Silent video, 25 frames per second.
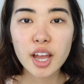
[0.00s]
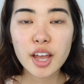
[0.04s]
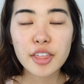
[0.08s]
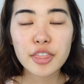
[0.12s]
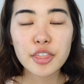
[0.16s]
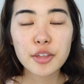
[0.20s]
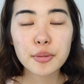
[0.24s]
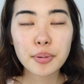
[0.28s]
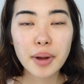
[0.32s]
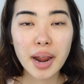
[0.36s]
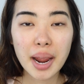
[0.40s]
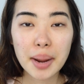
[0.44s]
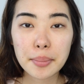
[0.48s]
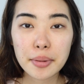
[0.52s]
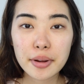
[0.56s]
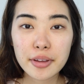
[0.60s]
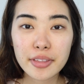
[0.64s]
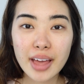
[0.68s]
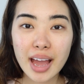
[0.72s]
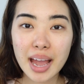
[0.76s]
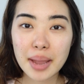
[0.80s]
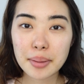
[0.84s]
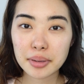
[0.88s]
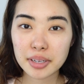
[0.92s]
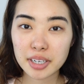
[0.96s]
The primer
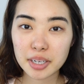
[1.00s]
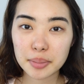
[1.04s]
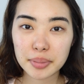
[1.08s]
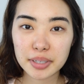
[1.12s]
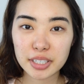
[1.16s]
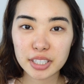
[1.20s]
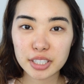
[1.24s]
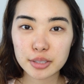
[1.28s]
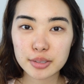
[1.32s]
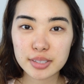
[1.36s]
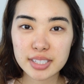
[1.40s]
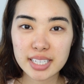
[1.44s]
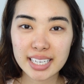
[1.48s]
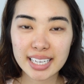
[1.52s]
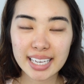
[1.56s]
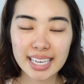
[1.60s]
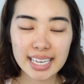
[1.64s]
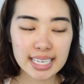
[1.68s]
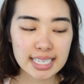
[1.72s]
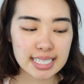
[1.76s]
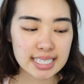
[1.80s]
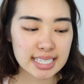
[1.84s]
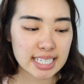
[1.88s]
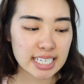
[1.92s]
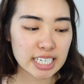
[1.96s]
that I'm going to be using
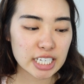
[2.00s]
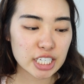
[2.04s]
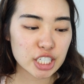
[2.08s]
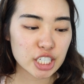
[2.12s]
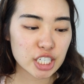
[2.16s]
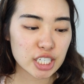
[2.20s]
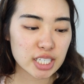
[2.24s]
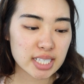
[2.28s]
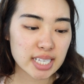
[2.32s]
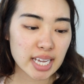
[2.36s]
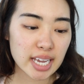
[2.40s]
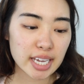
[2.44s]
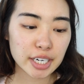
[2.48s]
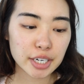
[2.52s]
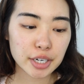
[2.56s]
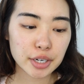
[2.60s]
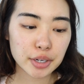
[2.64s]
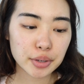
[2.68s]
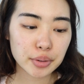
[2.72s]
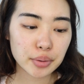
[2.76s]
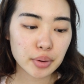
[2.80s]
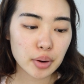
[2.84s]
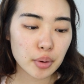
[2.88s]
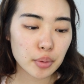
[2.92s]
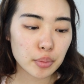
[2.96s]
is the
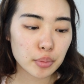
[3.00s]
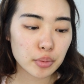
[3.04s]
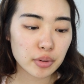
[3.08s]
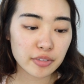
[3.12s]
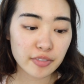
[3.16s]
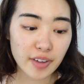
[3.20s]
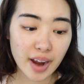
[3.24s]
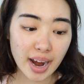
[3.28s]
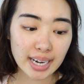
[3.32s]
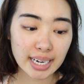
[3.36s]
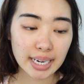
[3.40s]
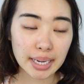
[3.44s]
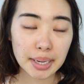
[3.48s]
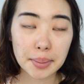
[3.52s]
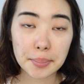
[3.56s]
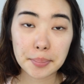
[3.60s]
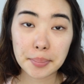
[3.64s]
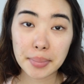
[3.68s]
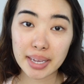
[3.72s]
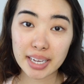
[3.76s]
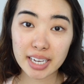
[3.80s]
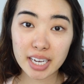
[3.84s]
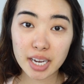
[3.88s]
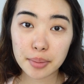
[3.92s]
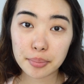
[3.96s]
Shiseido Refining
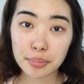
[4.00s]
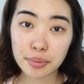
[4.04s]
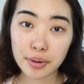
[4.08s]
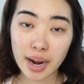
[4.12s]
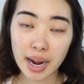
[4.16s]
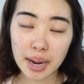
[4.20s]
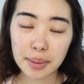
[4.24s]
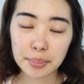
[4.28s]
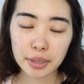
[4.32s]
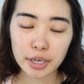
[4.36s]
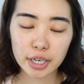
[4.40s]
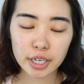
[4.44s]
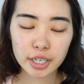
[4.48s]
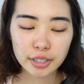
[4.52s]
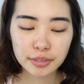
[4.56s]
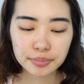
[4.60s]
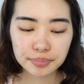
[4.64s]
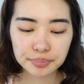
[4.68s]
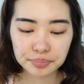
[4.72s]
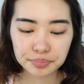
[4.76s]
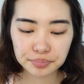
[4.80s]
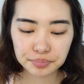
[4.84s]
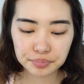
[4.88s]
Makeup Primer.